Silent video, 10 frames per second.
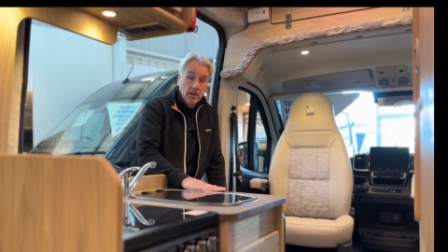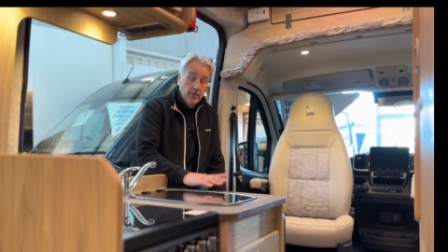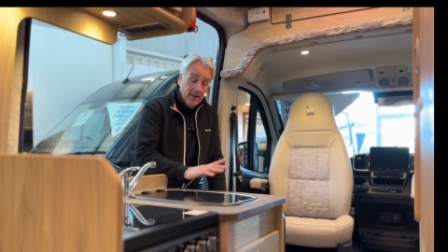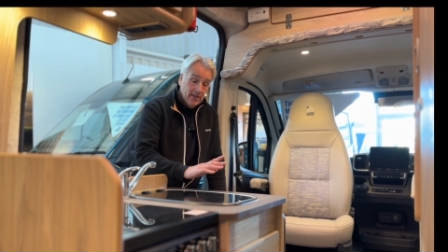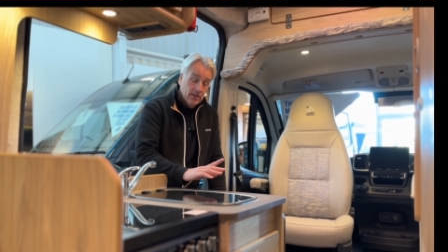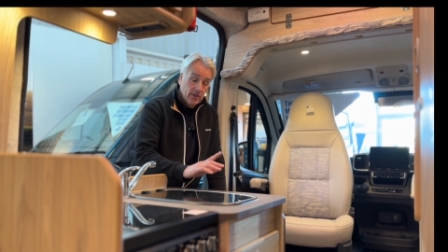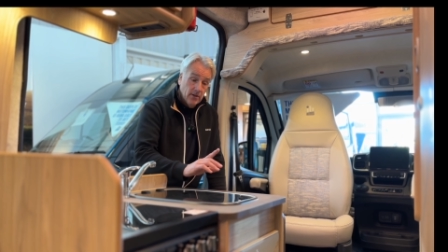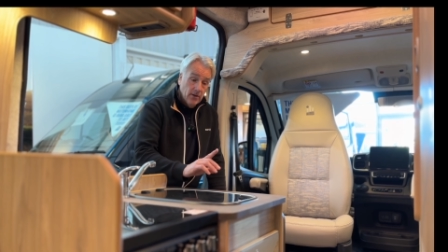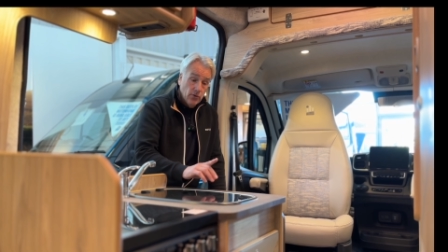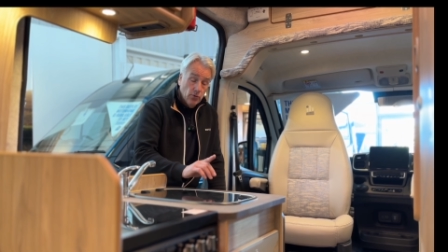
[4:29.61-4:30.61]
That's
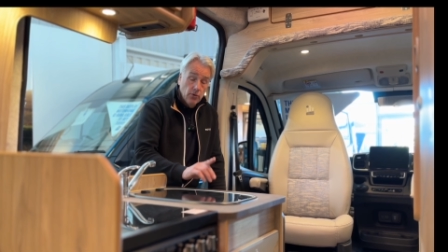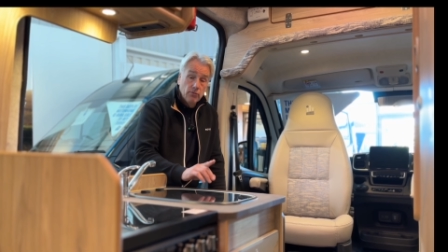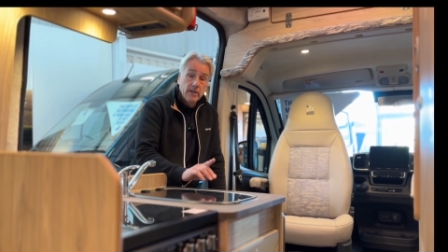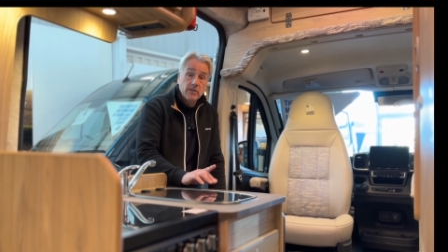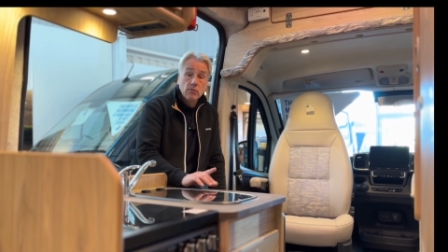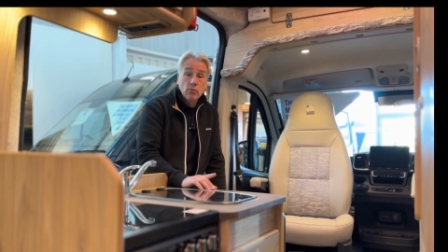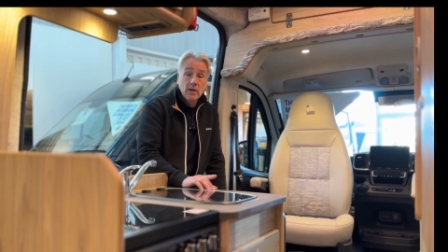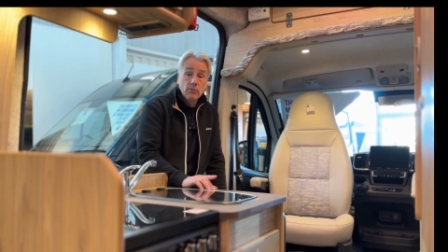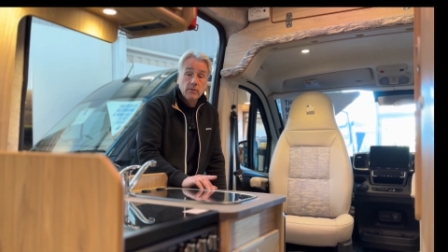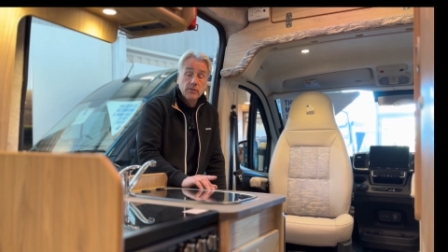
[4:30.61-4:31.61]
another reason
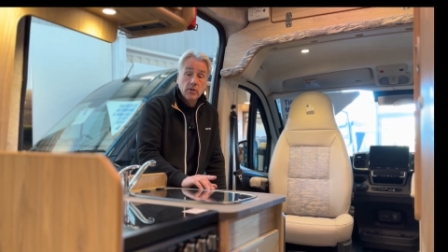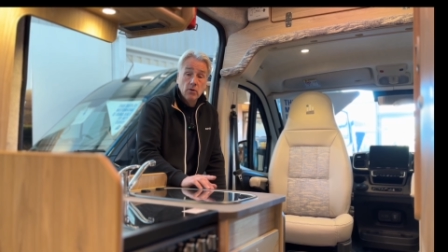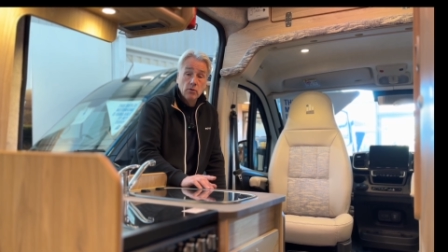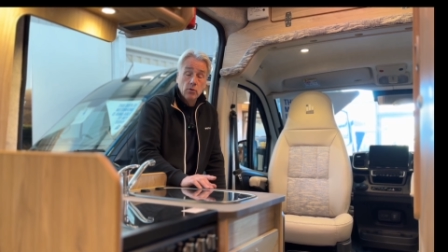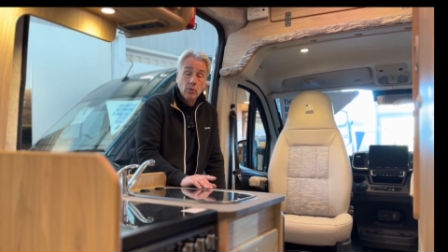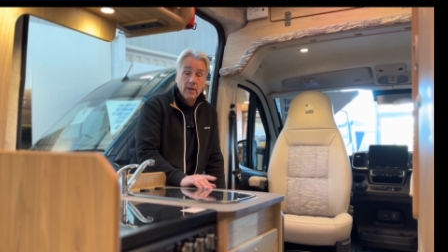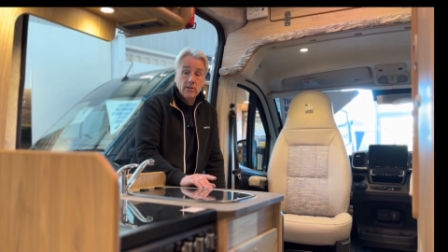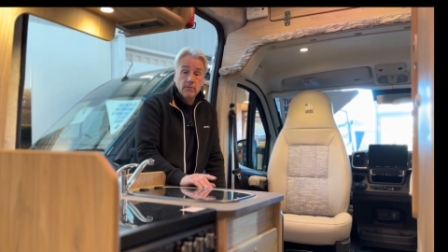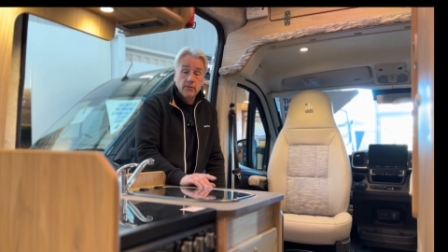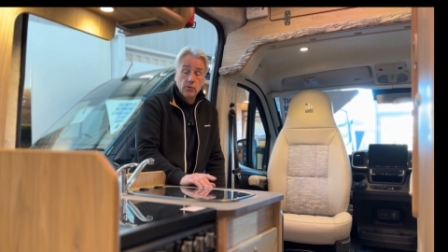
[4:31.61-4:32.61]
why we've sold
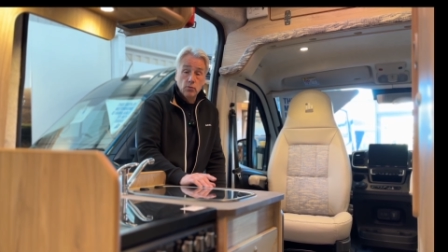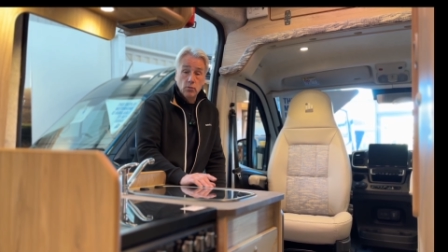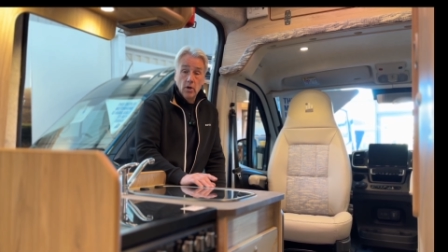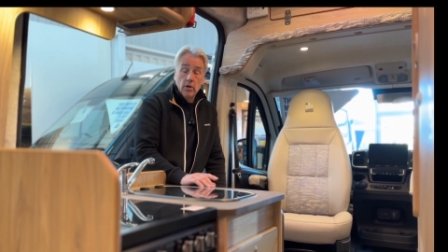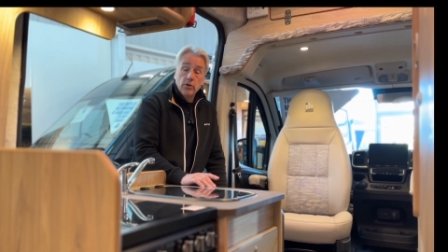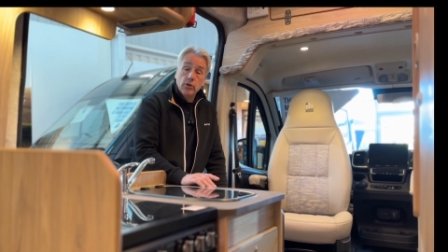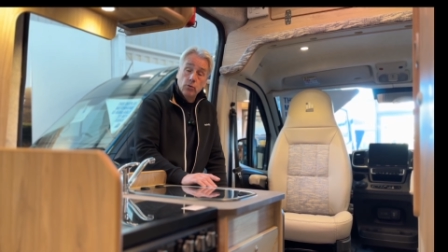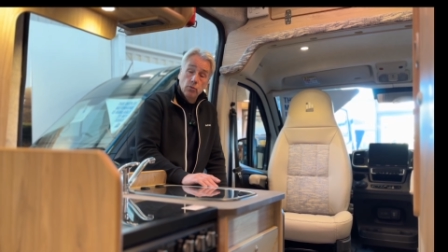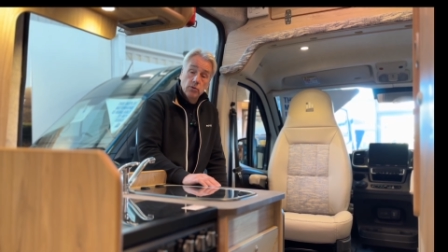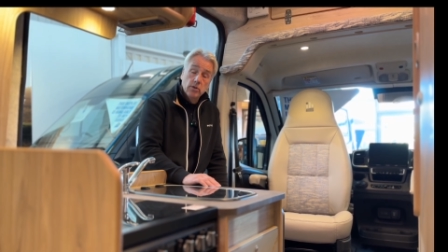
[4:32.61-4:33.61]
quite a few
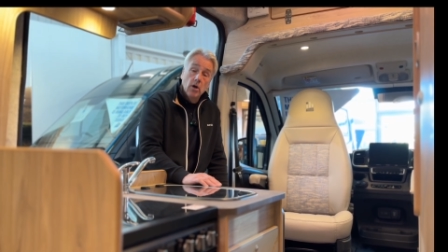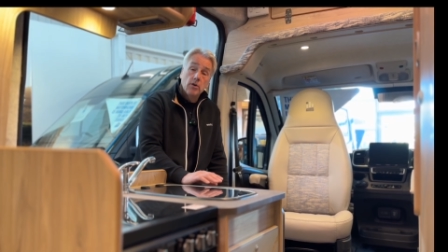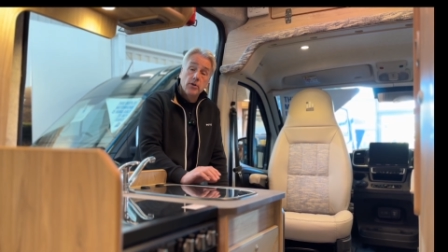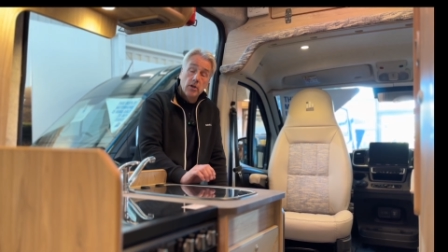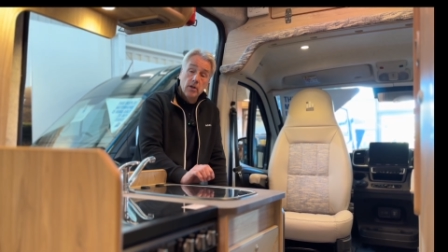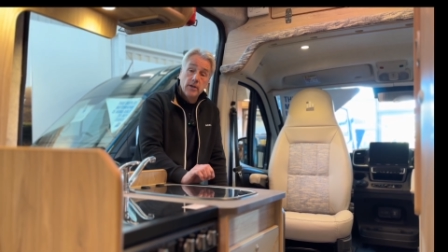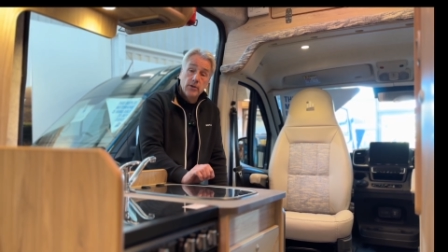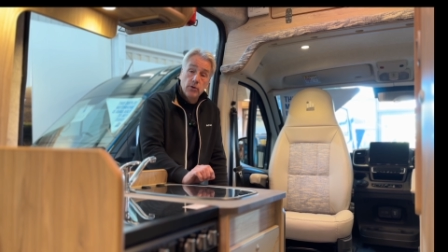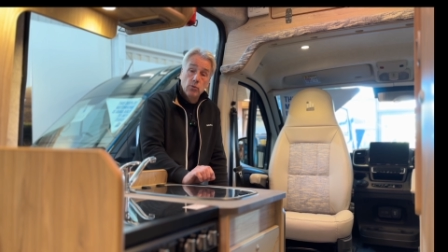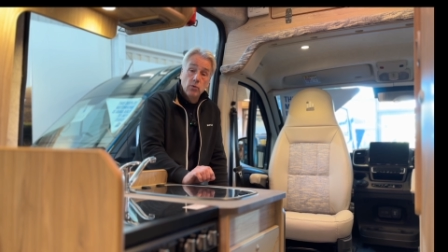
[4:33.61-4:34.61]
used or nearly
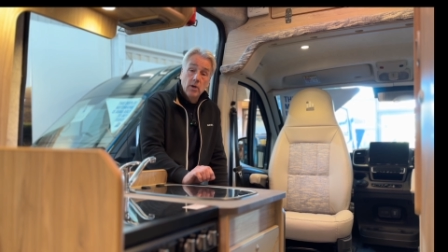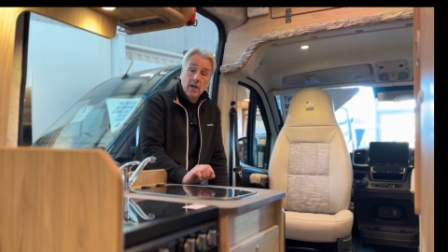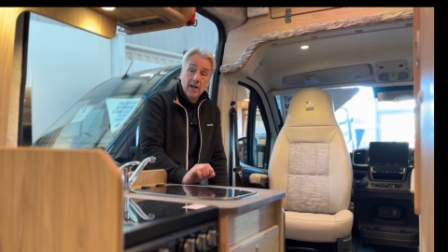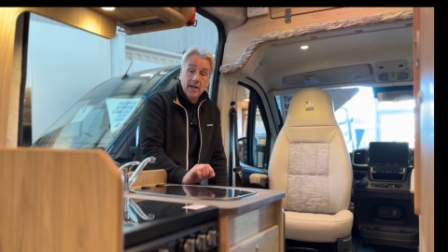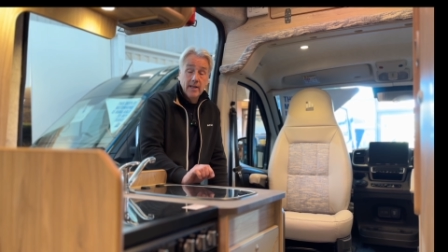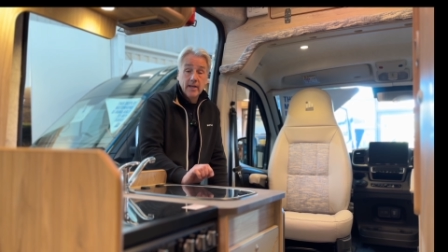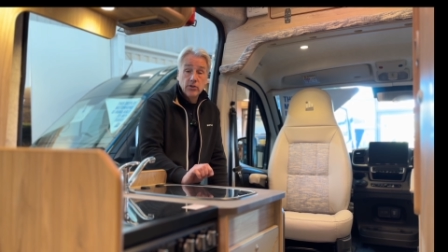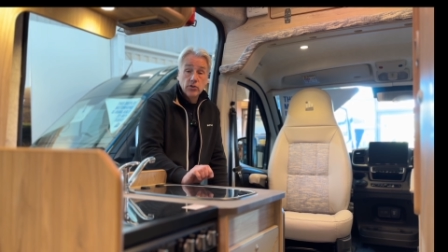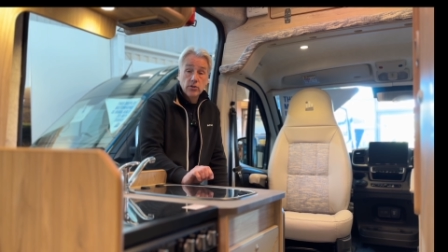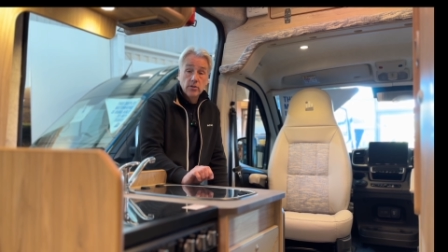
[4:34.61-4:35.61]
new
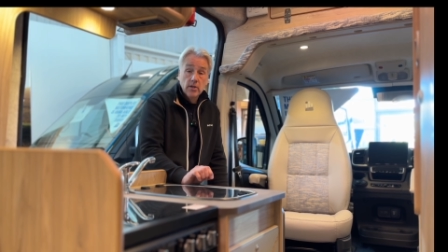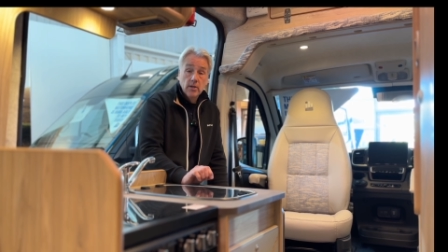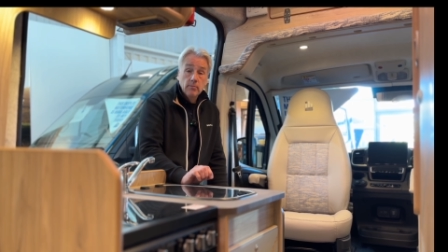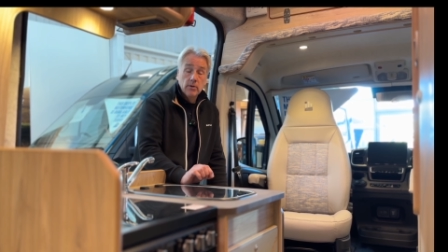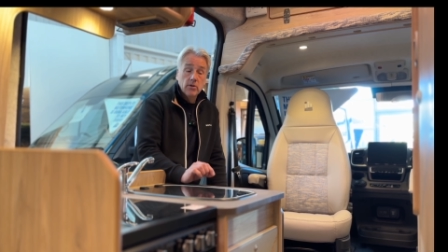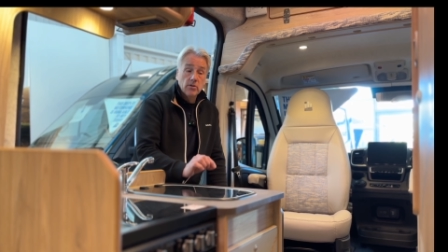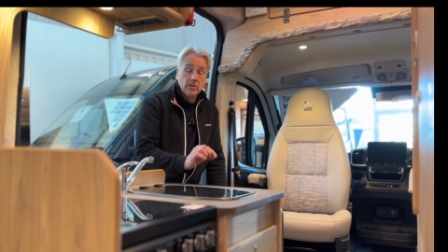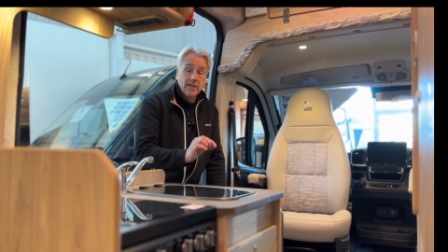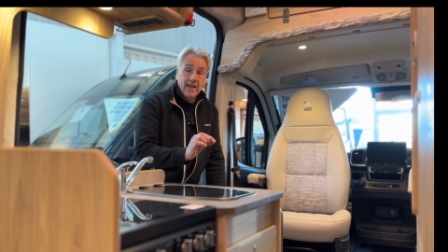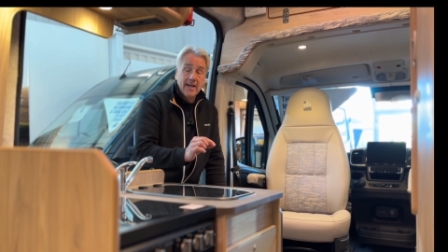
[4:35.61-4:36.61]
IHs, because
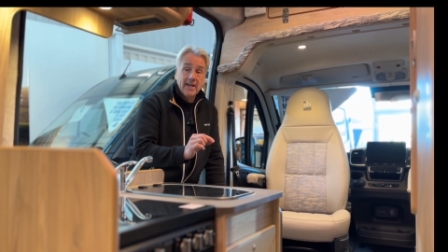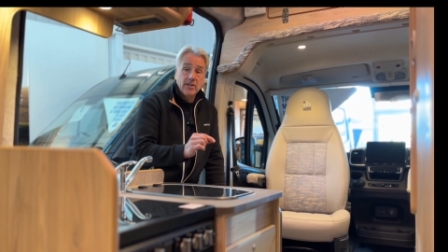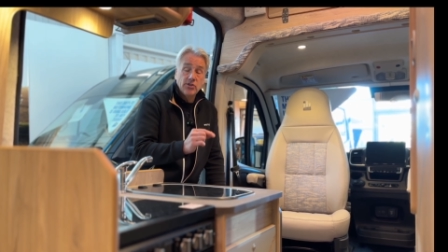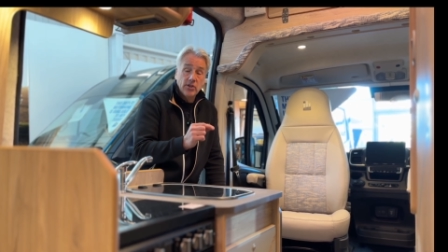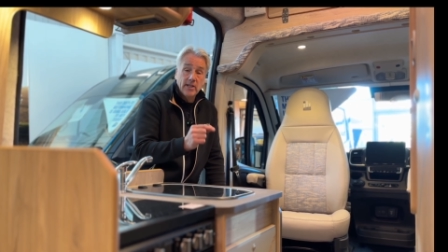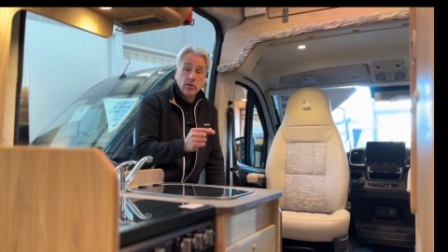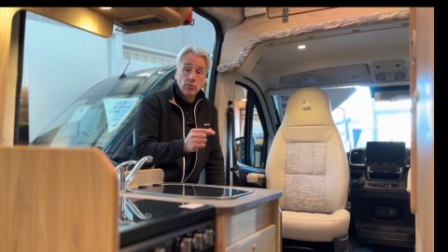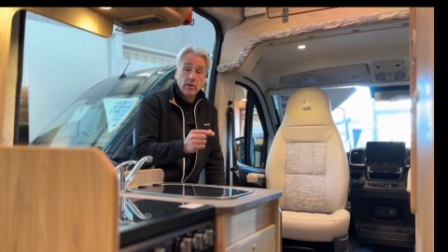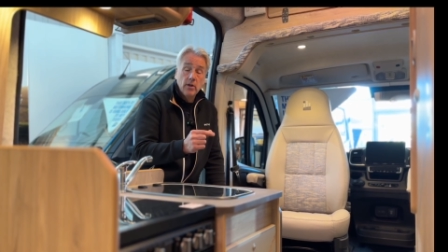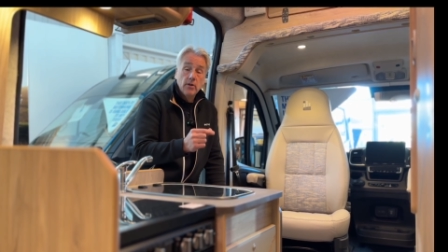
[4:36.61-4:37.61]
they are a genuine